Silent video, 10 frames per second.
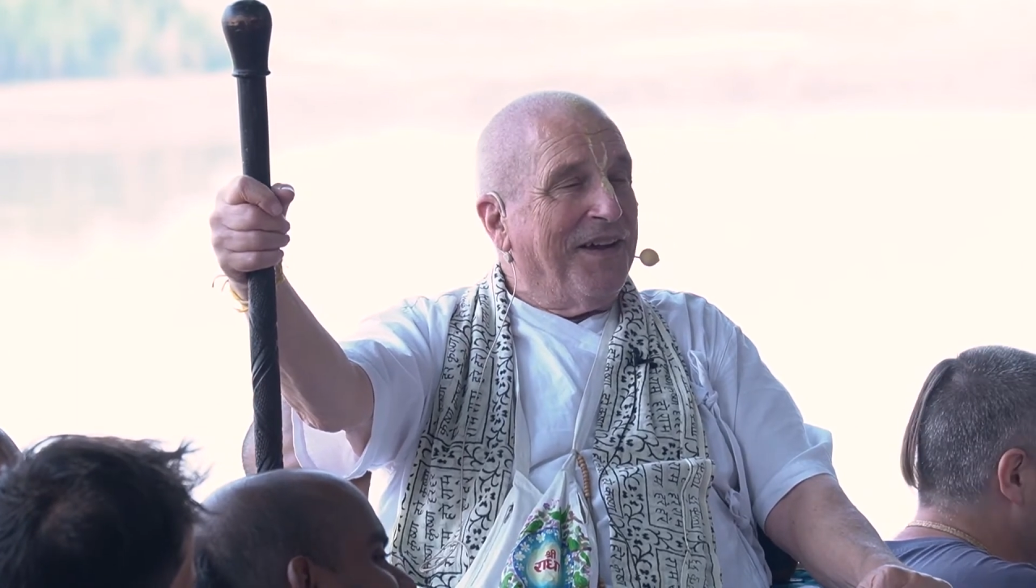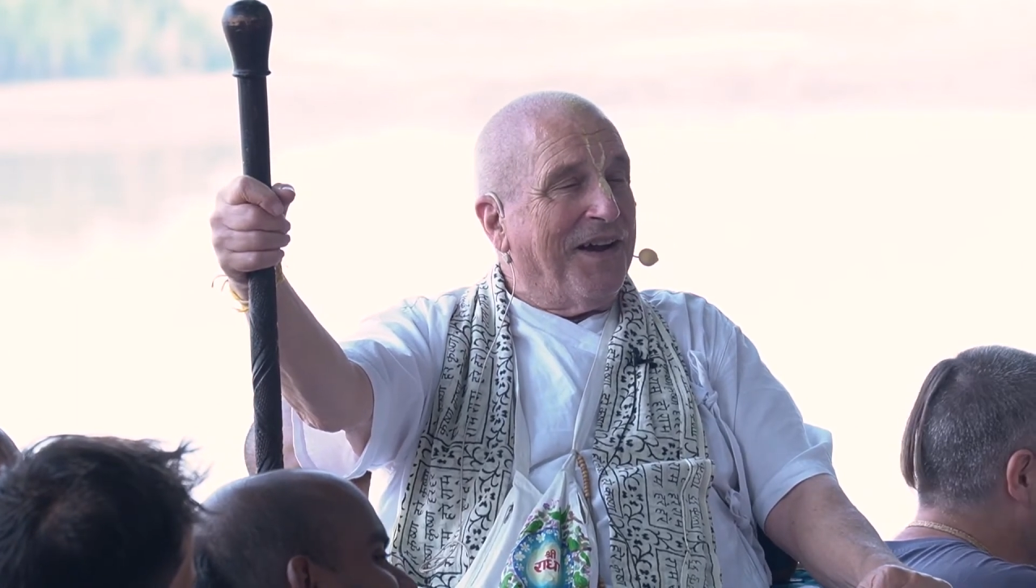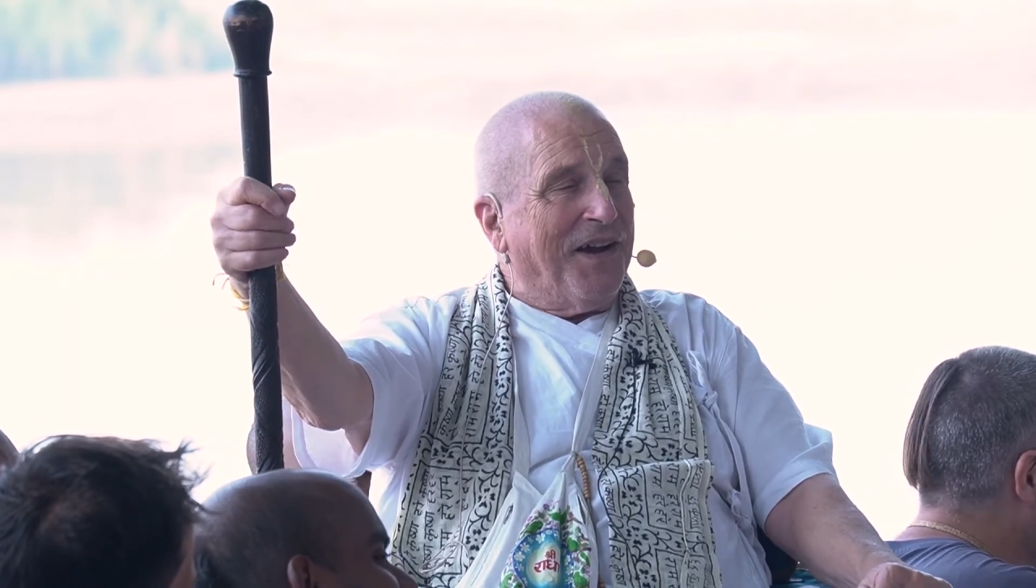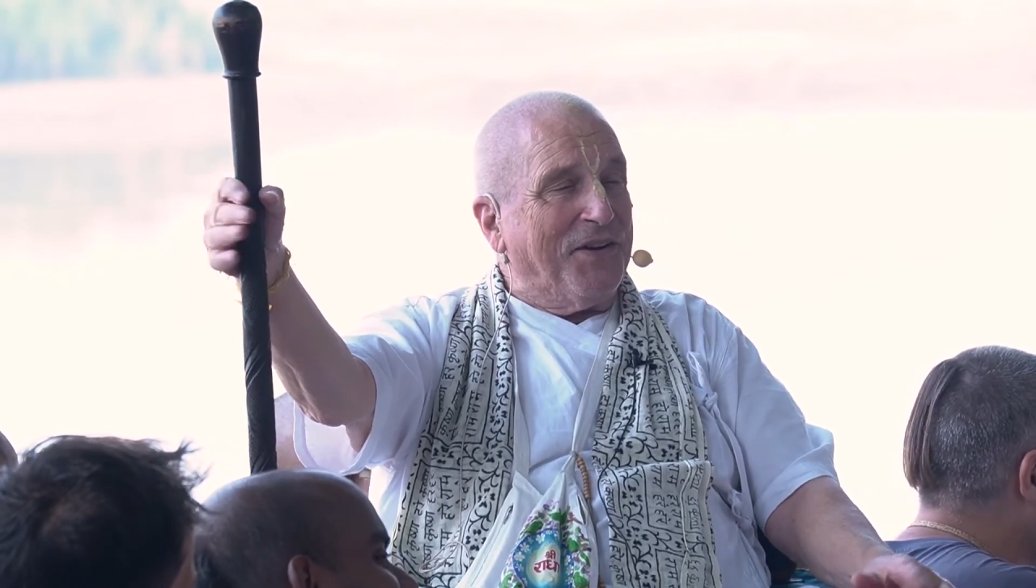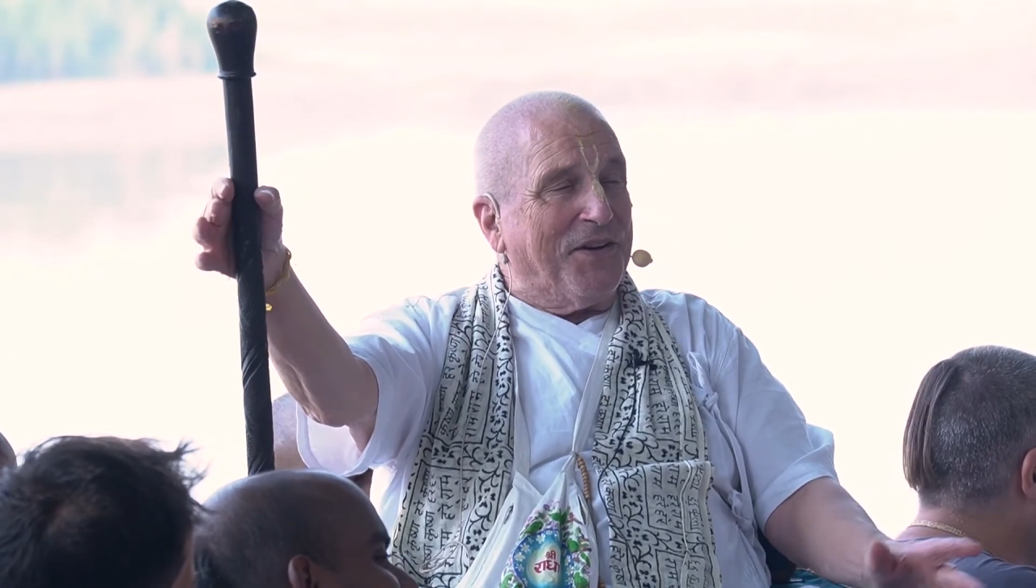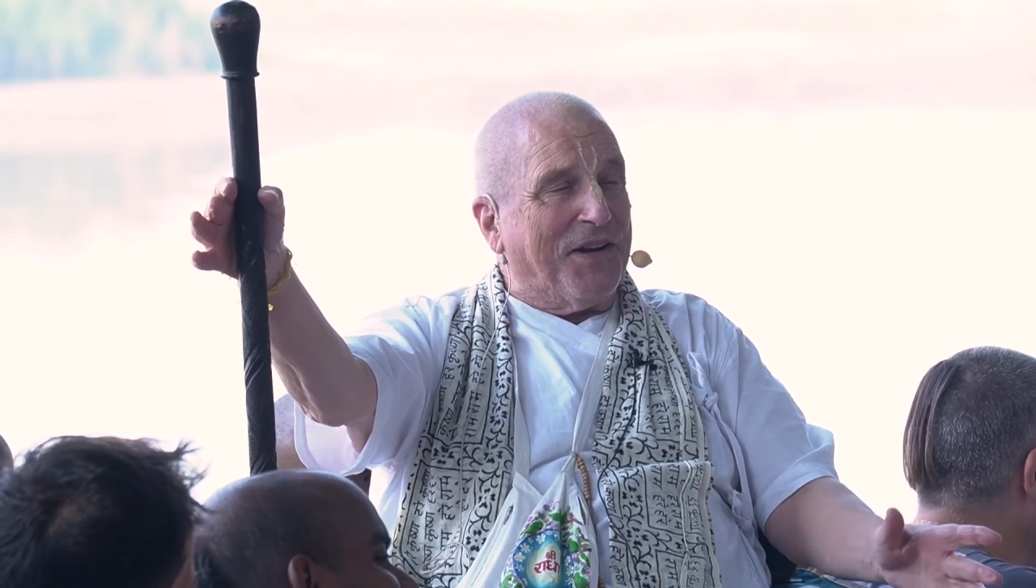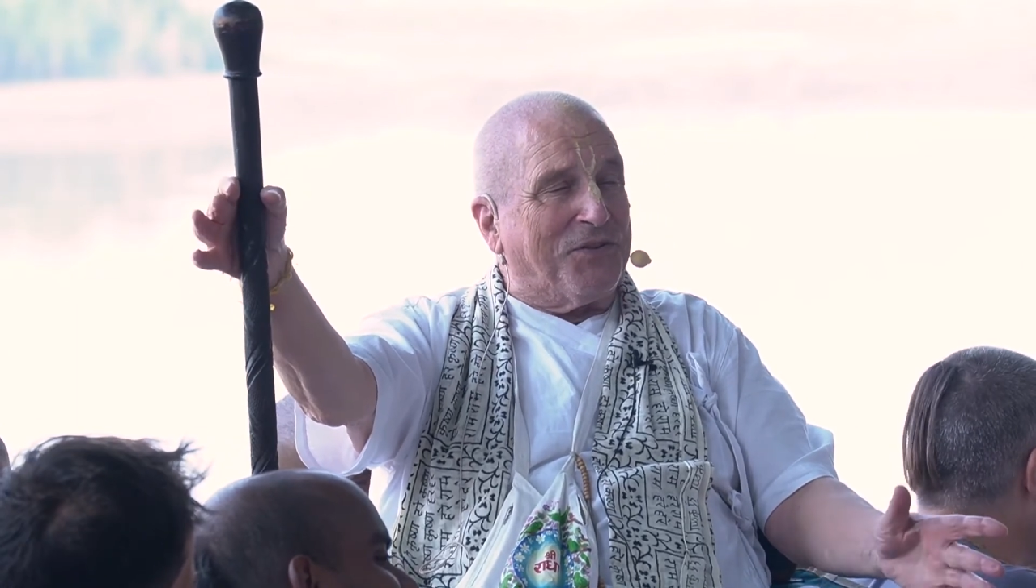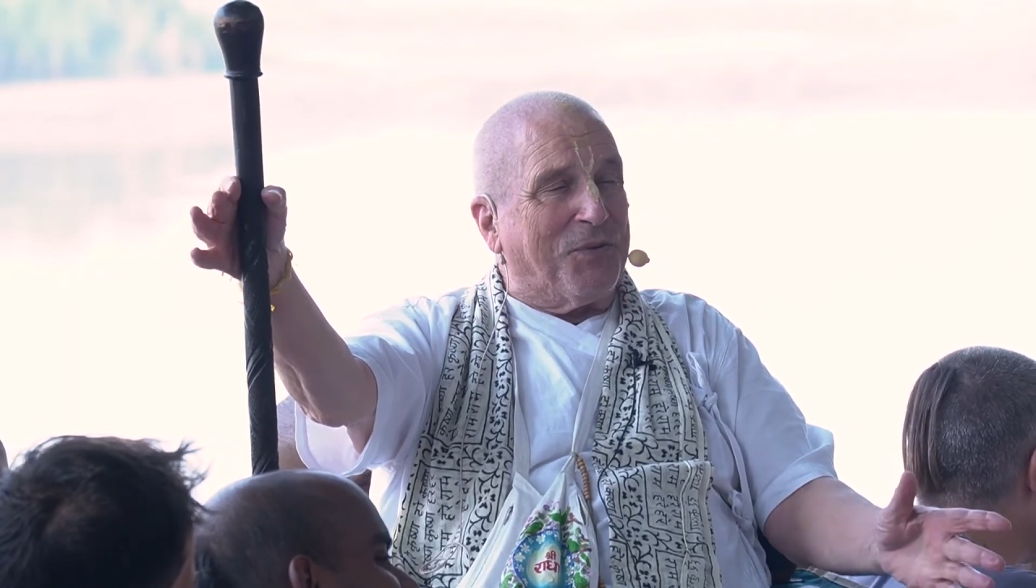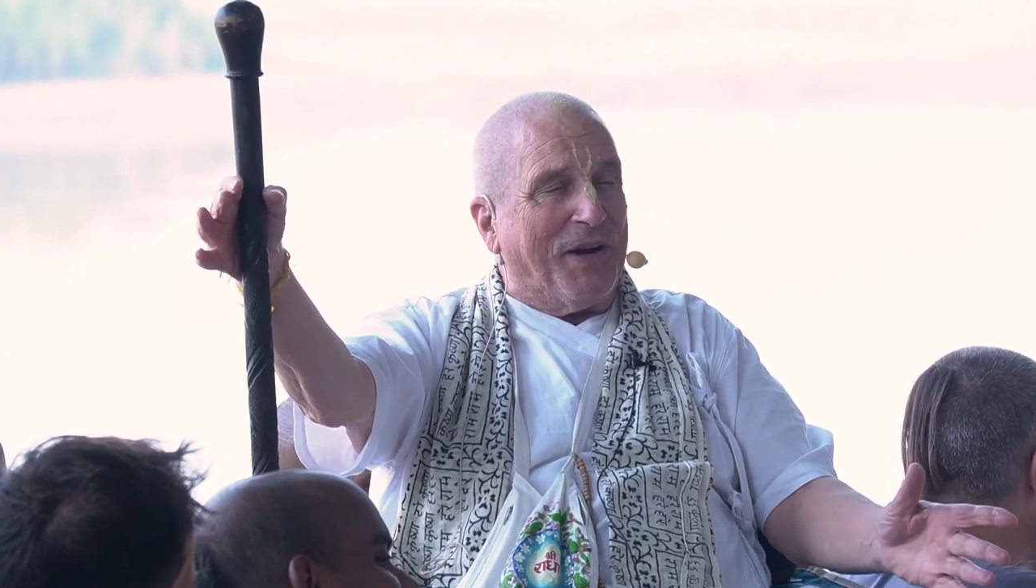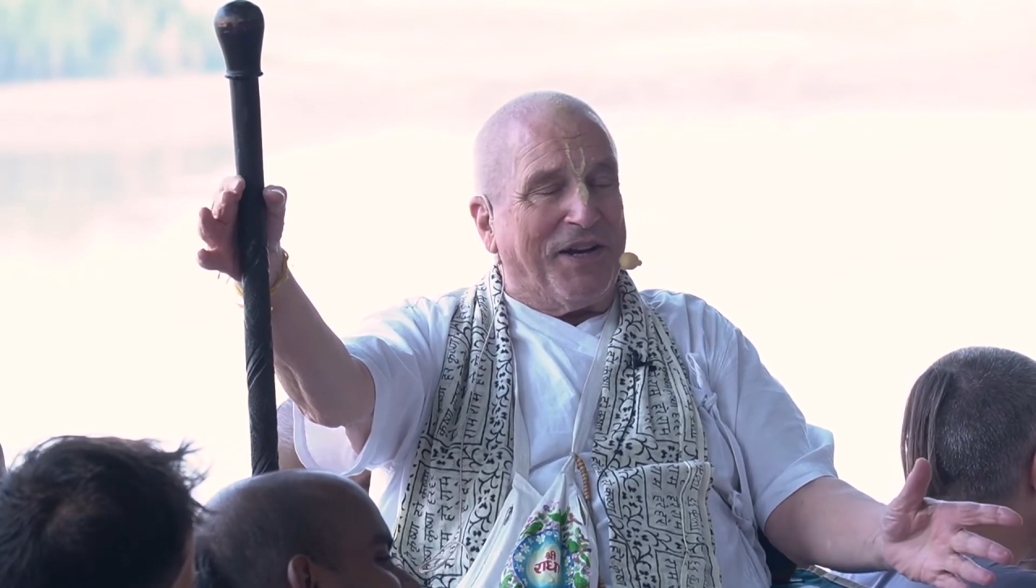
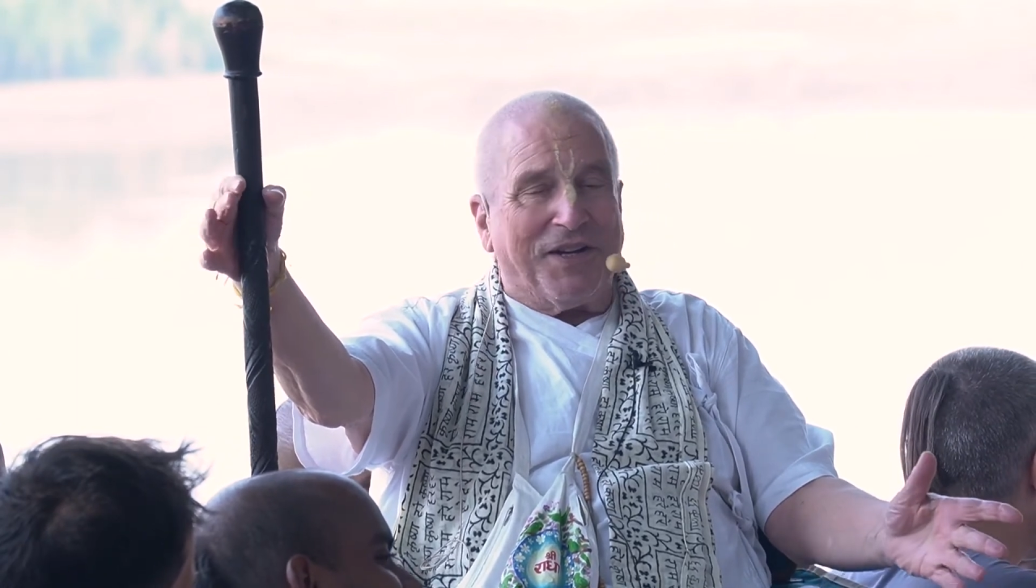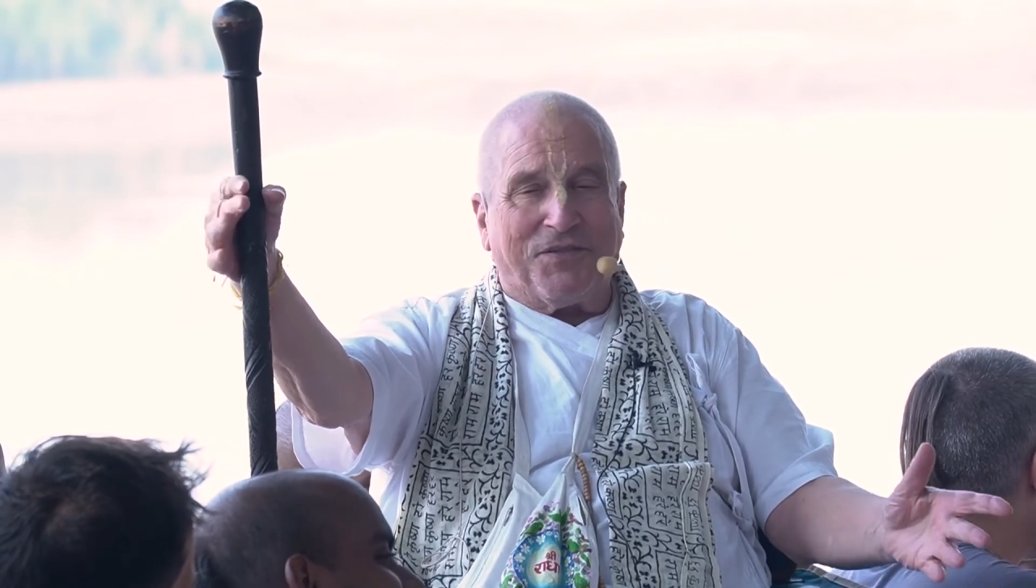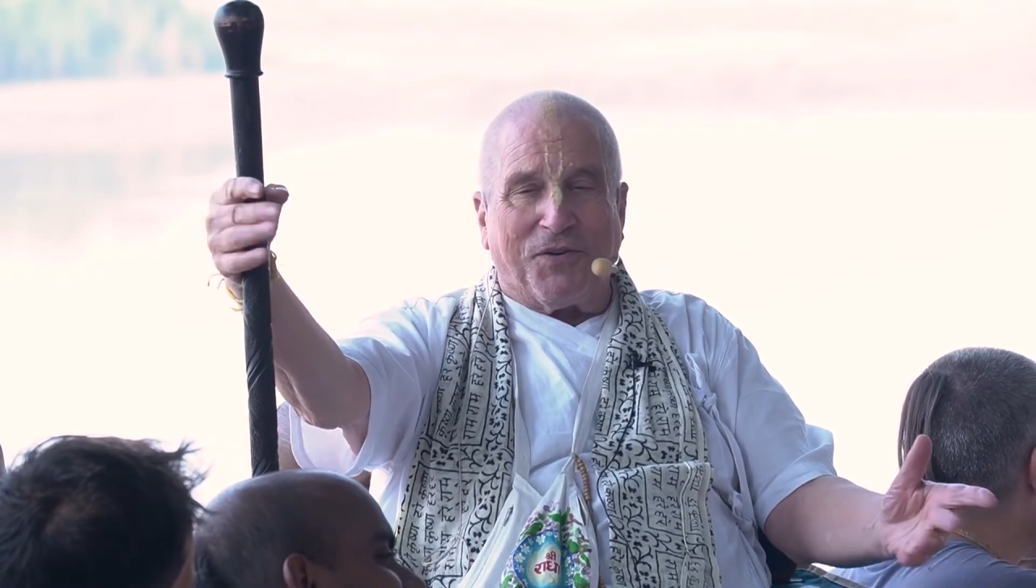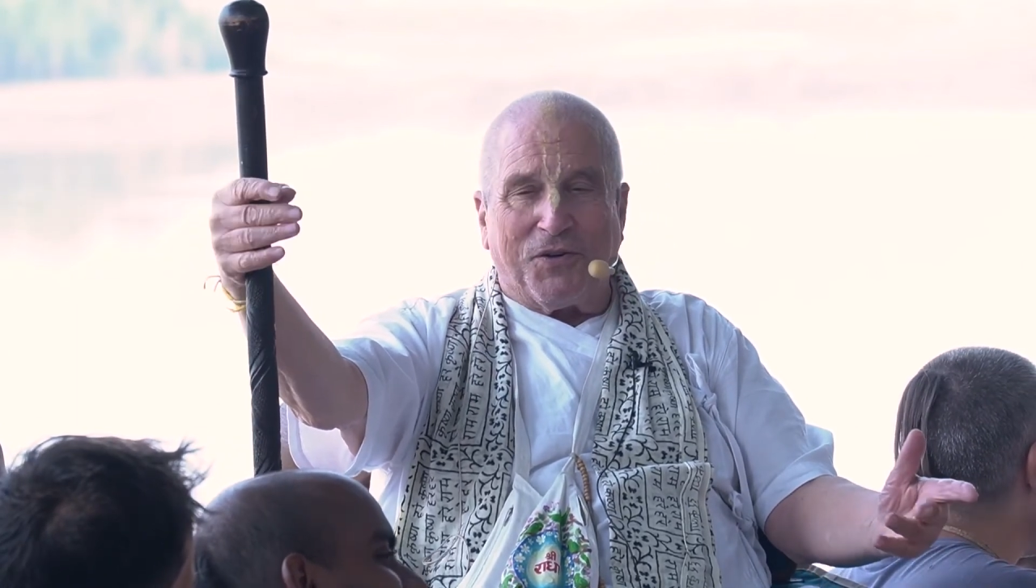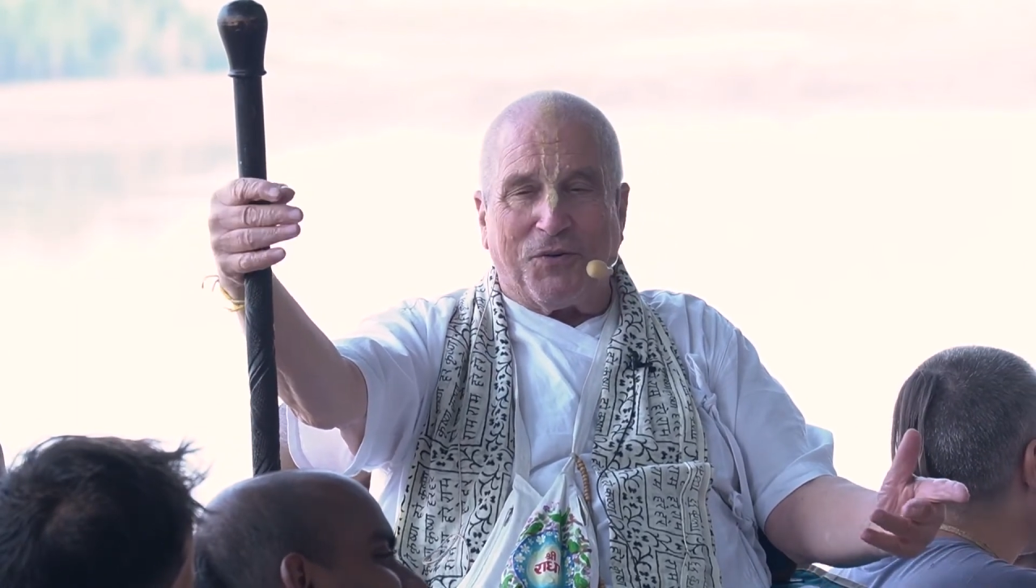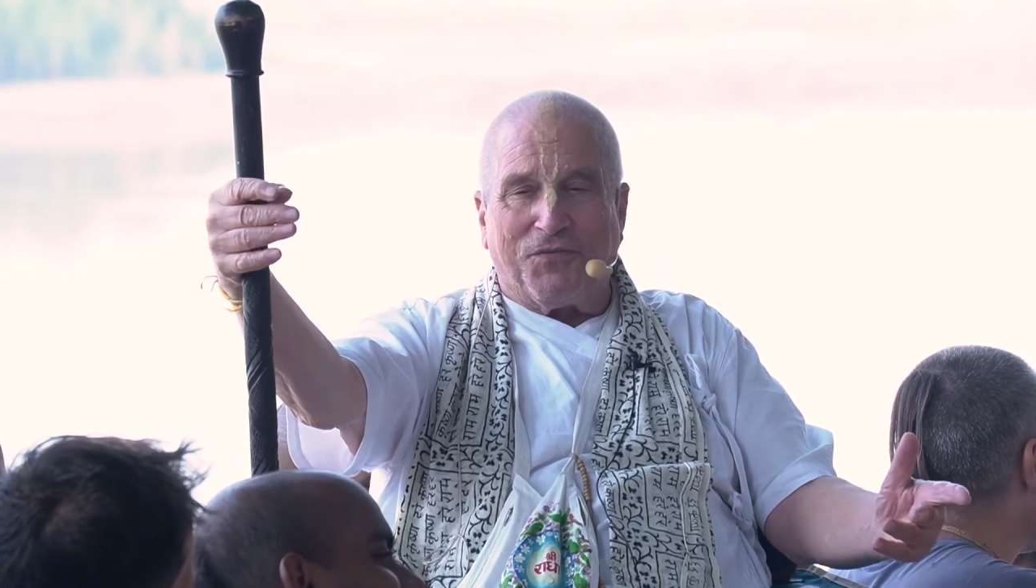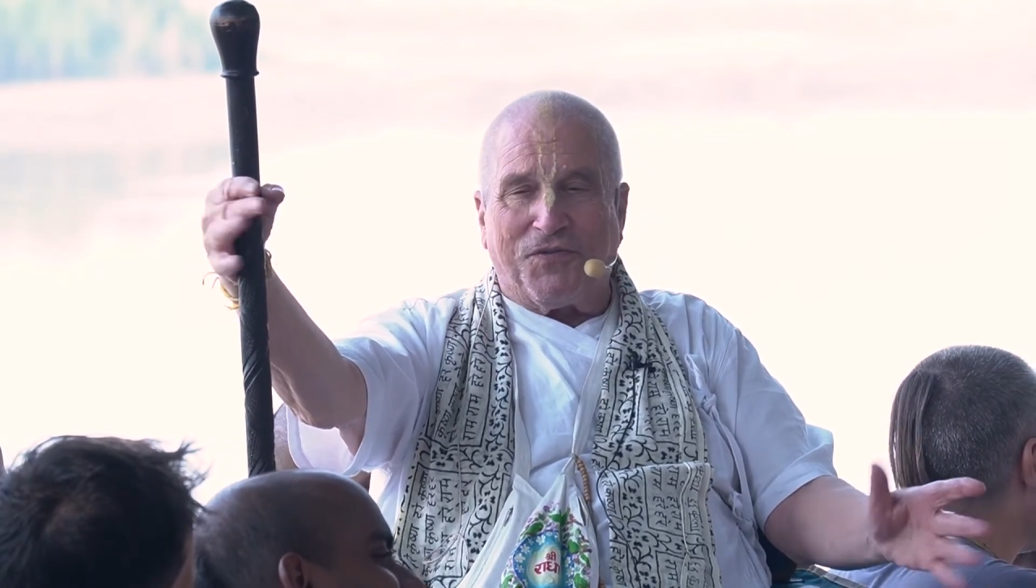120 for you